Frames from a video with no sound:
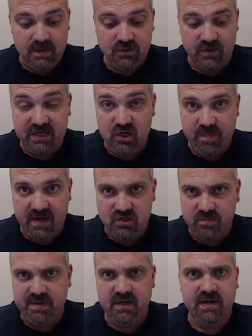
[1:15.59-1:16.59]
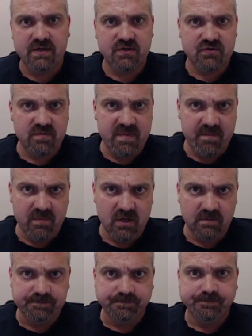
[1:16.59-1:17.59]
So incubation period, just
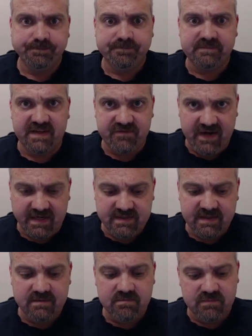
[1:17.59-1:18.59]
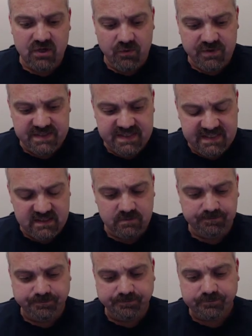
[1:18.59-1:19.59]
remember, infected, no
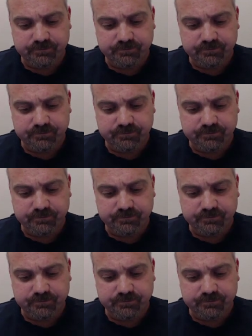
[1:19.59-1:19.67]
disease.